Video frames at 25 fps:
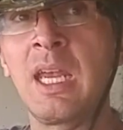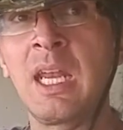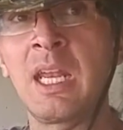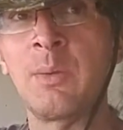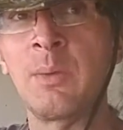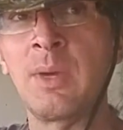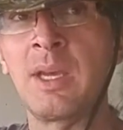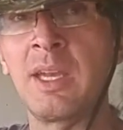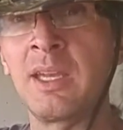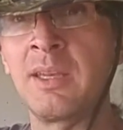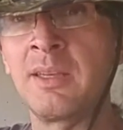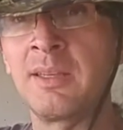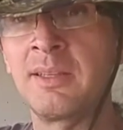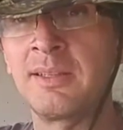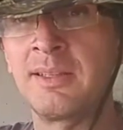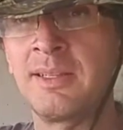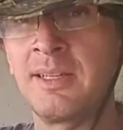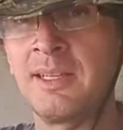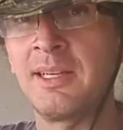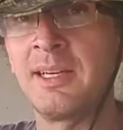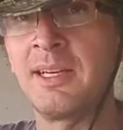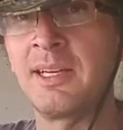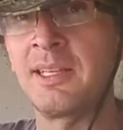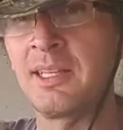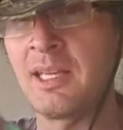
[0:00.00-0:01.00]
Anyway,
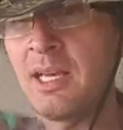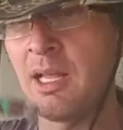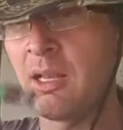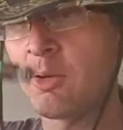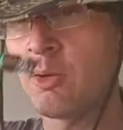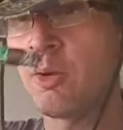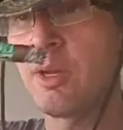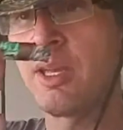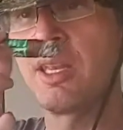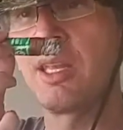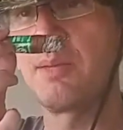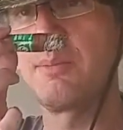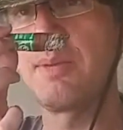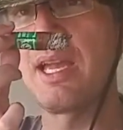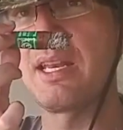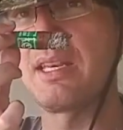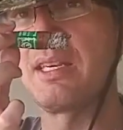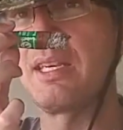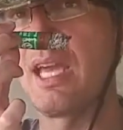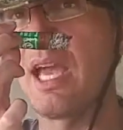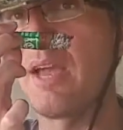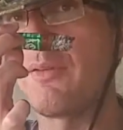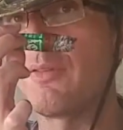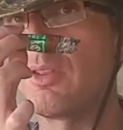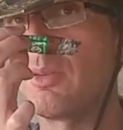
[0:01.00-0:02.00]
yeah, I'll go ahead and get back
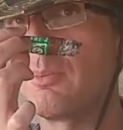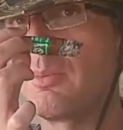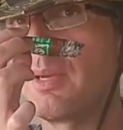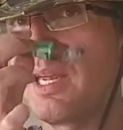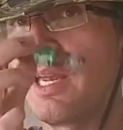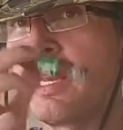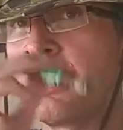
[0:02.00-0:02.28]
to you after the